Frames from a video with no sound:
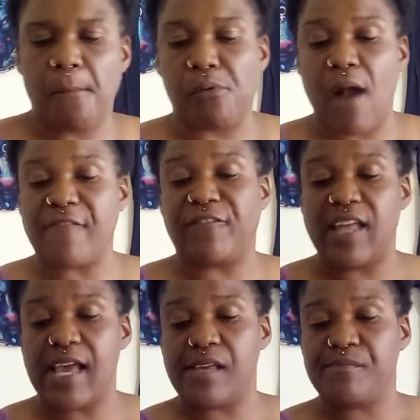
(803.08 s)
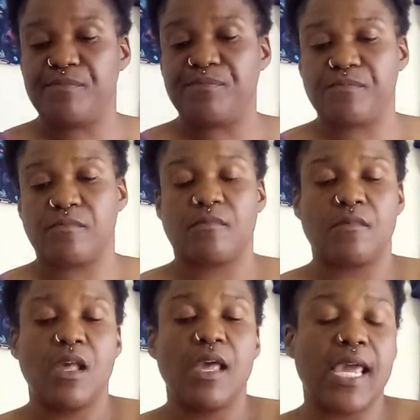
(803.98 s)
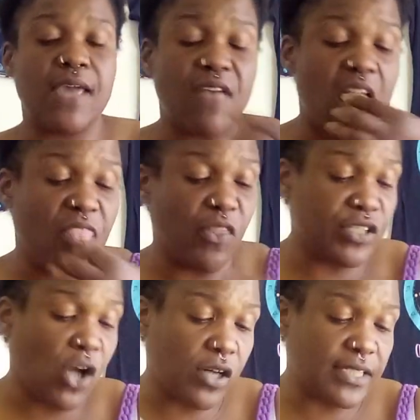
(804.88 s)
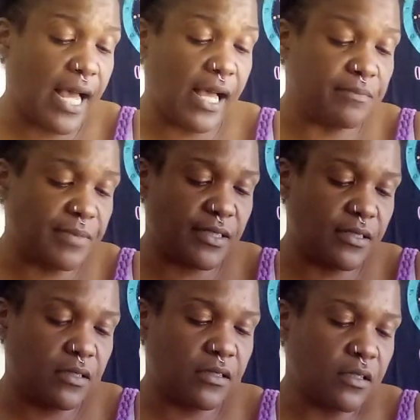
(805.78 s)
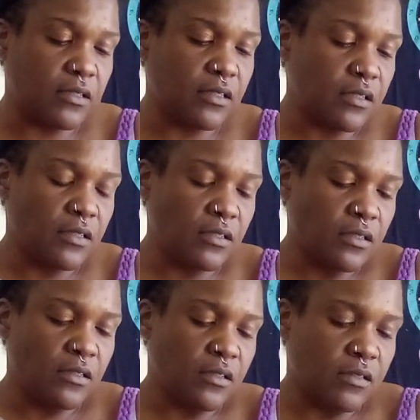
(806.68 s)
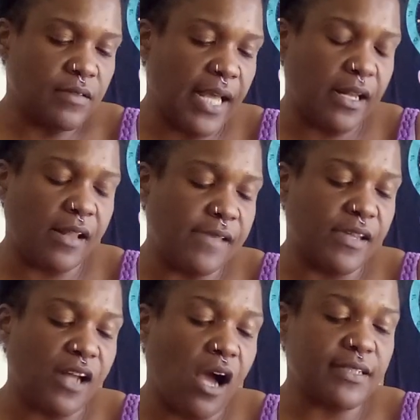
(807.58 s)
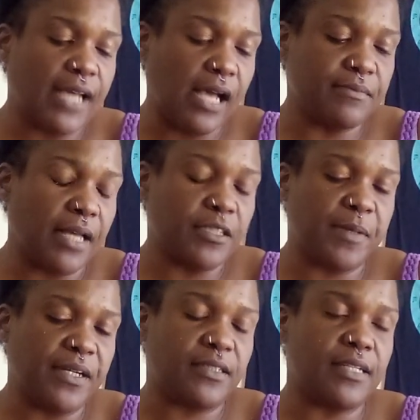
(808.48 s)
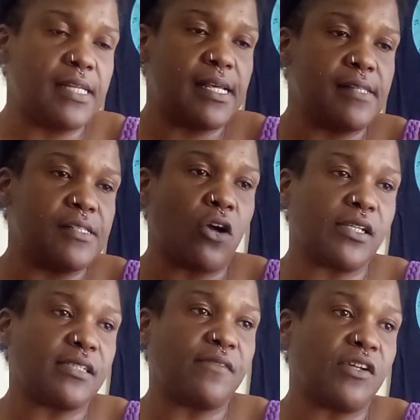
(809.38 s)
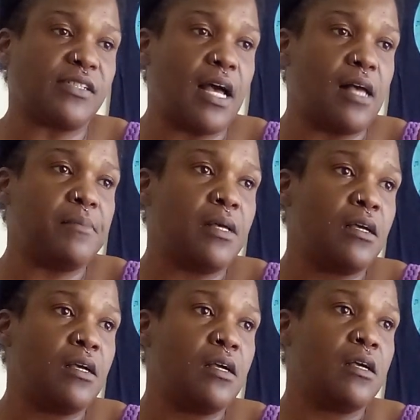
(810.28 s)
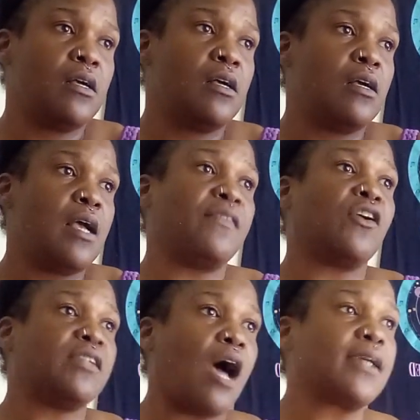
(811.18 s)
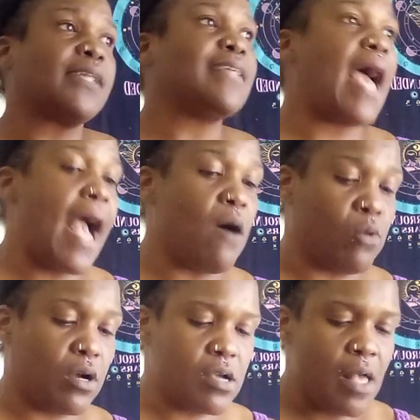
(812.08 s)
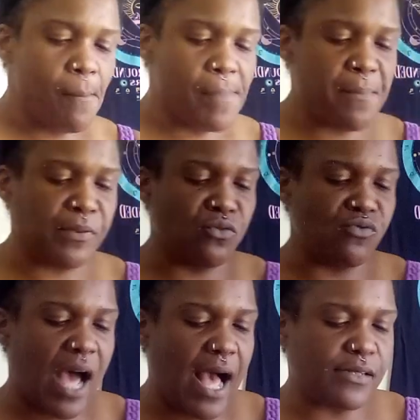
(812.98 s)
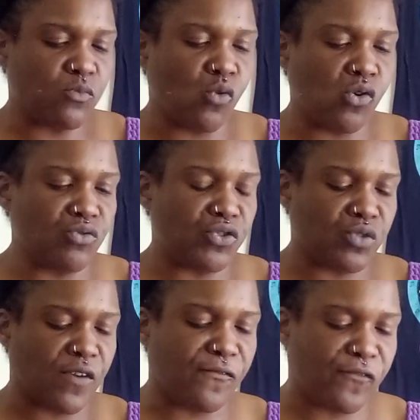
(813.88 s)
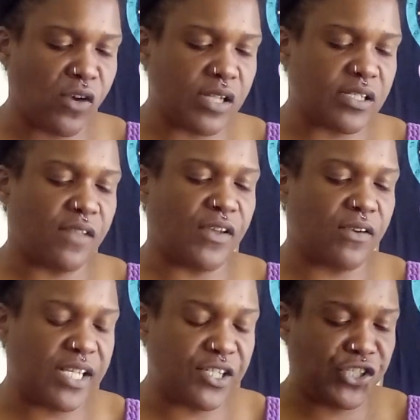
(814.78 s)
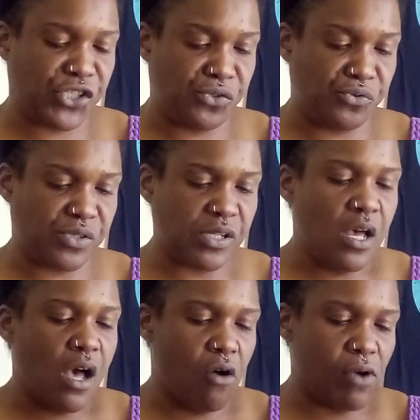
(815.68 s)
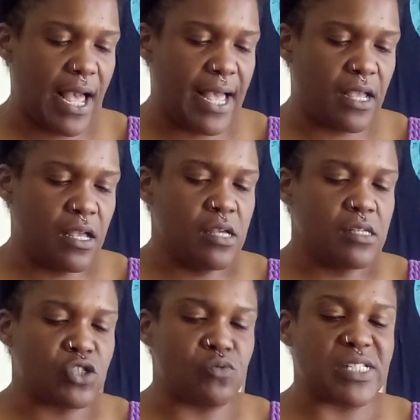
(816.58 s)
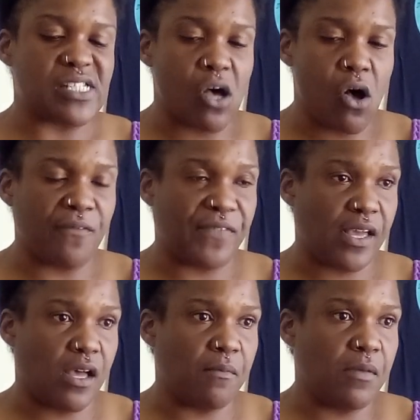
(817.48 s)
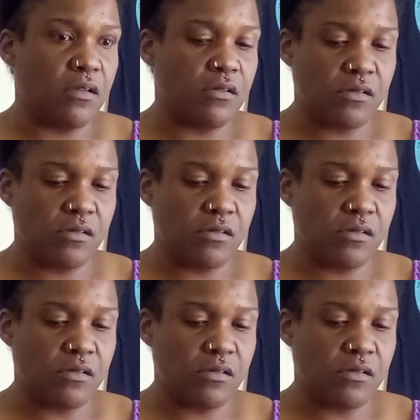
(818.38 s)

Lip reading: Bright flame. Even in their dark times. That Spirit said, in the darkest of their time, in their darkest hour, people do not want to confront their issues. Okay? To resolve them.